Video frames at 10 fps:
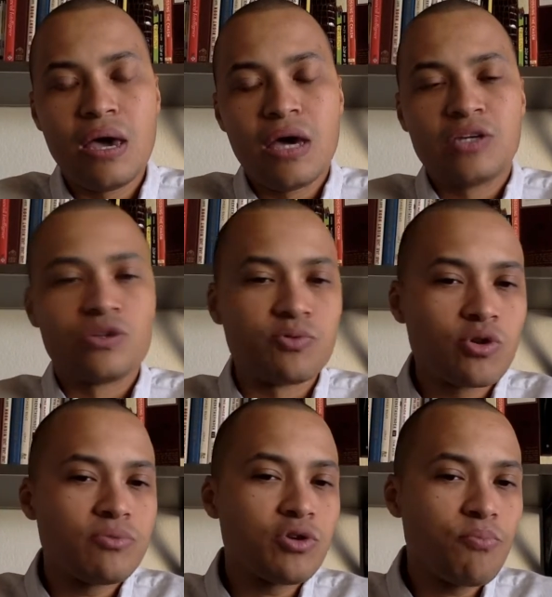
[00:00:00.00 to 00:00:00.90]

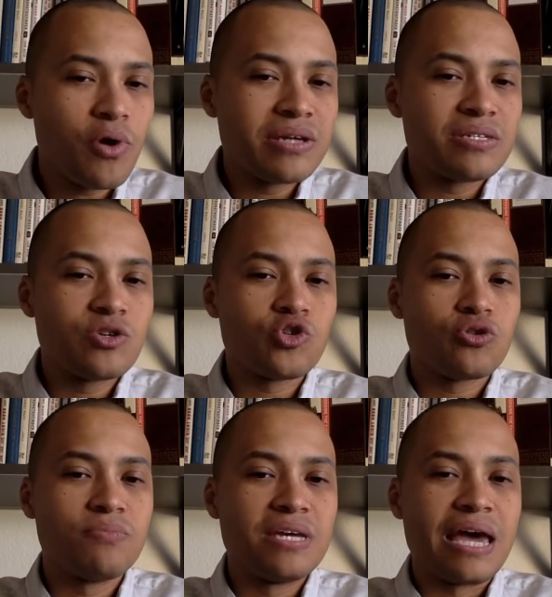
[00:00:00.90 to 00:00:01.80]
Subscription pricing
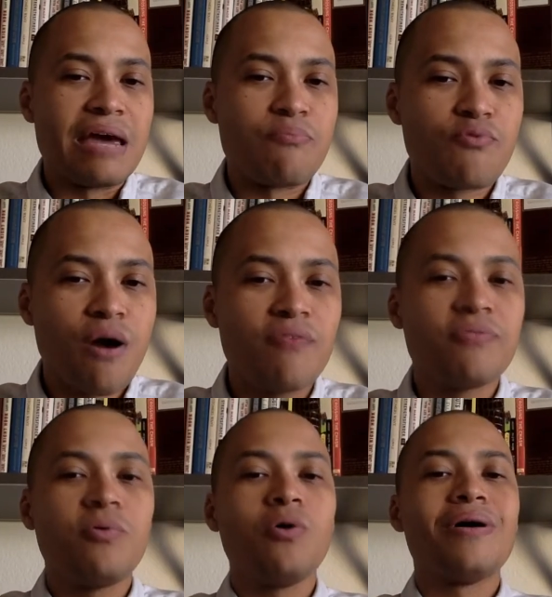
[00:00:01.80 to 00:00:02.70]
should be a
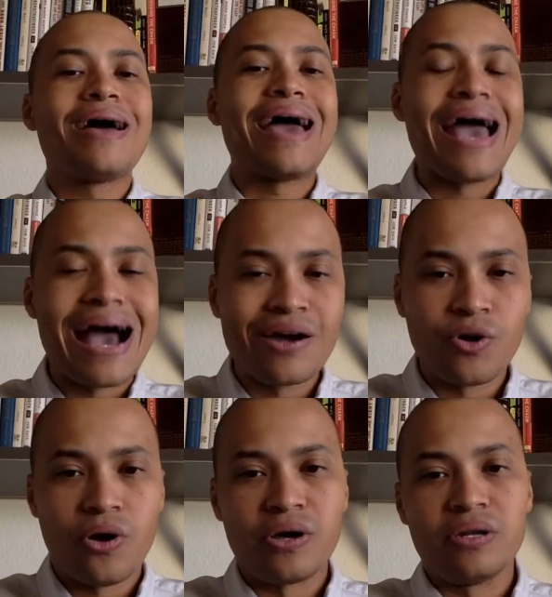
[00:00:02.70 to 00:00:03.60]
profitable
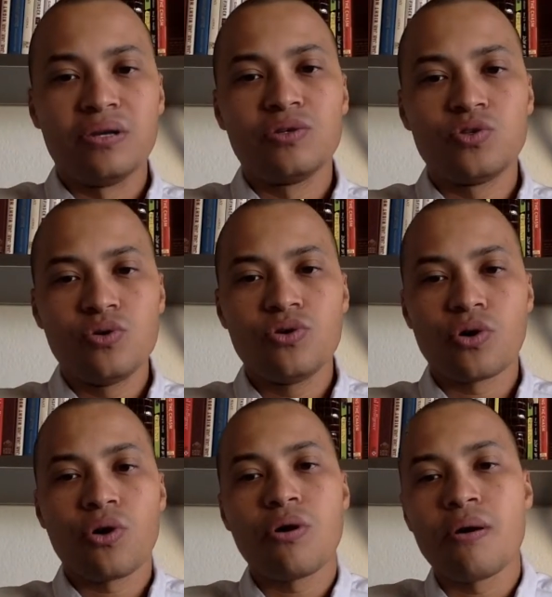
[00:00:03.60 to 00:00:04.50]
add-on to your
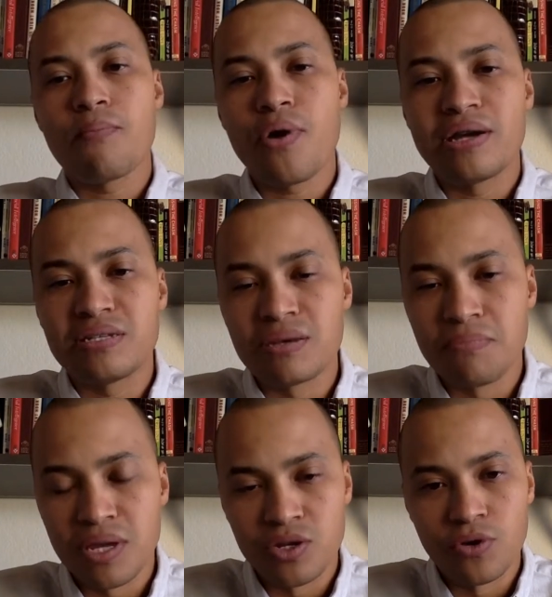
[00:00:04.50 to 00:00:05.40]
current pricing
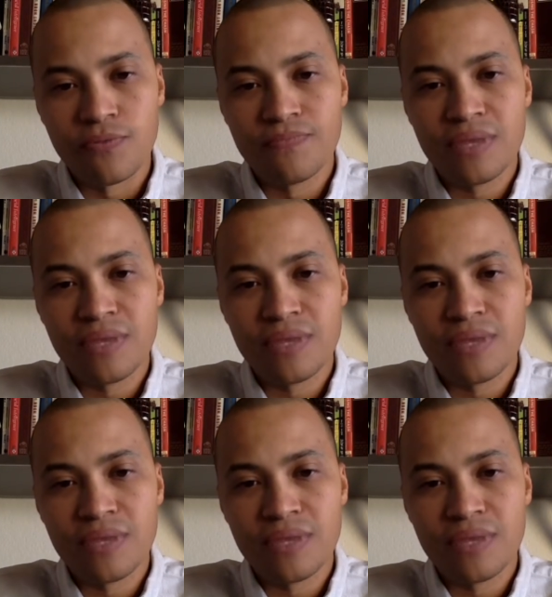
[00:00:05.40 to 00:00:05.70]
menu.